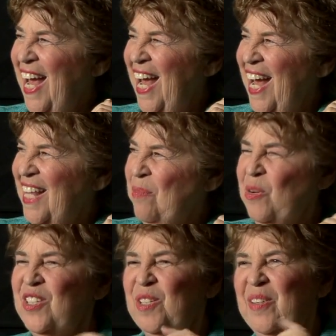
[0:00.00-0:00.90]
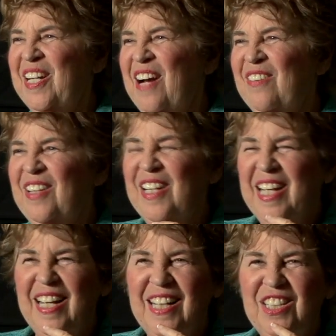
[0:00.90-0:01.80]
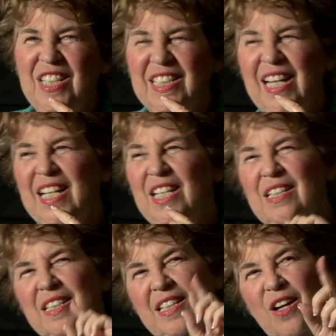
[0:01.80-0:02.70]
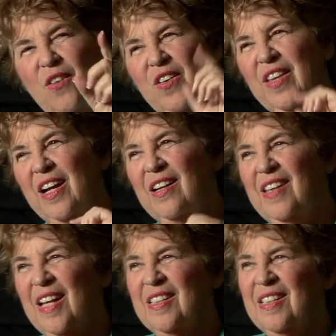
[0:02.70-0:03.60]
And the principal and I were looking, and she said, do you see over there